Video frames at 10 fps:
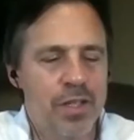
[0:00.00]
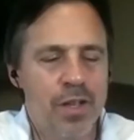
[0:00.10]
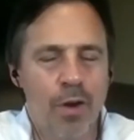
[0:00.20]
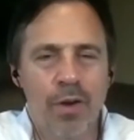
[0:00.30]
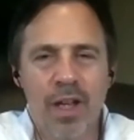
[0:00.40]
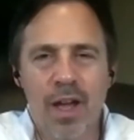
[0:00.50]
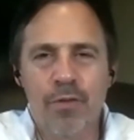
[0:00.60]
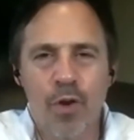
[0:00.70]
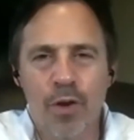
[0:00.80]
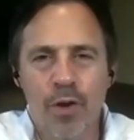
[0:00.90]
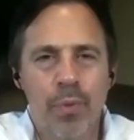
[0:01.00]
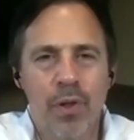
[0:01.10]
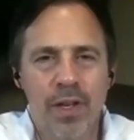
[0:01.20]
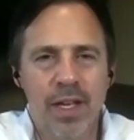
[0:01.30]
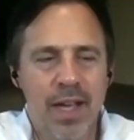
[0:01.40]
again,
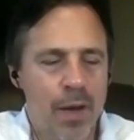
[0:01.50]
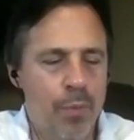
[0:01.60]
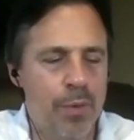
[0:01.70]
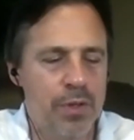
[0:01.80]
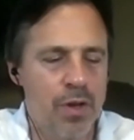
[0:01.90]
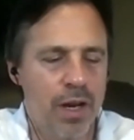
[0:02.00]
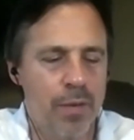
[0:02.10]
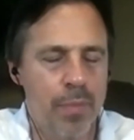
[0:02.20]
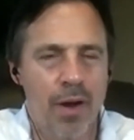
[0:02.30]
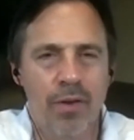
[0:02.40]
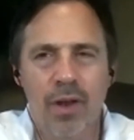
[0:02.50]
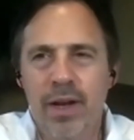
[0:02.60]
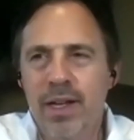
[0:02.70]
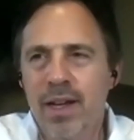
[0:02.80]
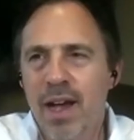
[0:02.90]
vulnerability. Again, we were talking about
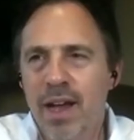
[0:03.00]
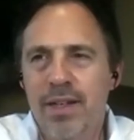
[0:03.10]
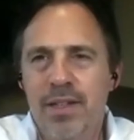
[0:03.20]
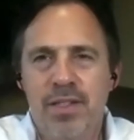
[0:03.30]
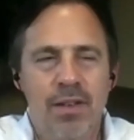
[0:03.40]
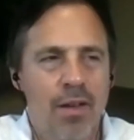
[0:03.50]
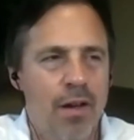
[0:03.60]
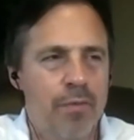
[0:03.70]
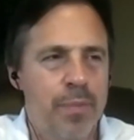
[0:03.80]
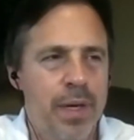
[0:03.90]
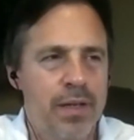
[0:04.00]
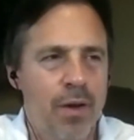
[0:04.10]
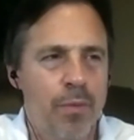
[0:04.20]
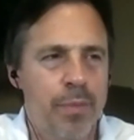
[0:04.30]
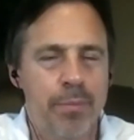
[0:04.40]
like kindness and love being,
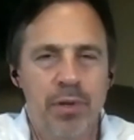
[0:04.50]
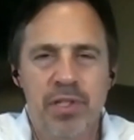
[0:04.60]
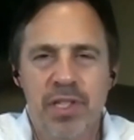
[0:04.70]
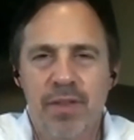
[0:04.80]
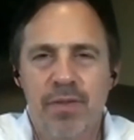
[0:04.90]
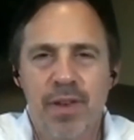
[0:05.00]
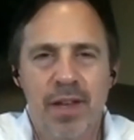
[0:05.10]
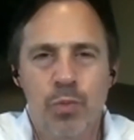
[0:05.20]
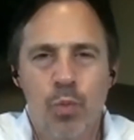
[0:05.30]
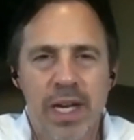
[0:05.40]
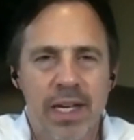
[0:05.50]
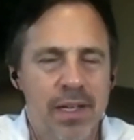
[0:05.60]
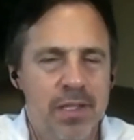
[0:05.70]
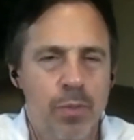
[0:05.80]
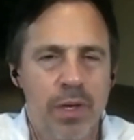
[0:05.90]
being perceived as
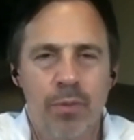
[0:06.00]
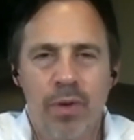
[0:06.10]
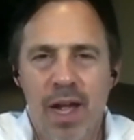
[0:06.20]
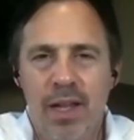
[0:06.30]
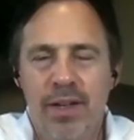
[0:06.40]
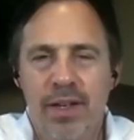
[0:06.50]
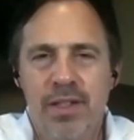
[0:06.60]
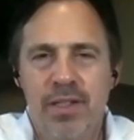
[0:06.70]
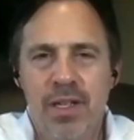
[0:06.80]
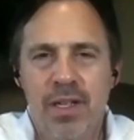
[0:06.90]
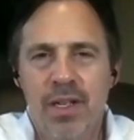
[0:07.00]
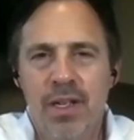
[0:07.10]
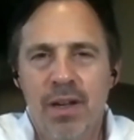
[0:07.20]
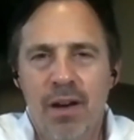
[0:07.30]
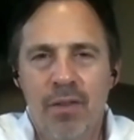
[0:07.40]
weakness when in reality it's
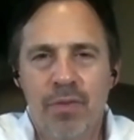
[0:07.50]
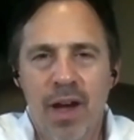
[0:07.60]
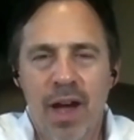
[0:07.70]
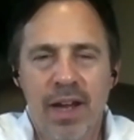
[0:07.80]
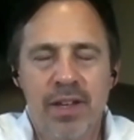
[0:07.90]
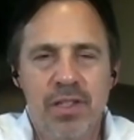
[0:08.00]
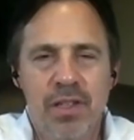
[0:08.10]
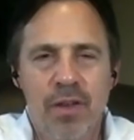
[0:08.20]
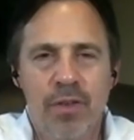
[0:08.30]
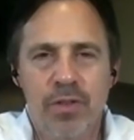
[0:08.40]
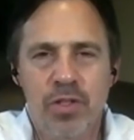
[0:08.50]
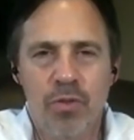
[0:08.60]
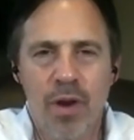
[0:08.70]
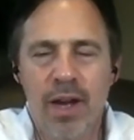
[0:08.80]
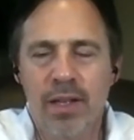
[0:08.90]
of the highest level of
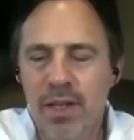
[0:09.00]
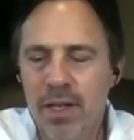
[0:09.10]
strength.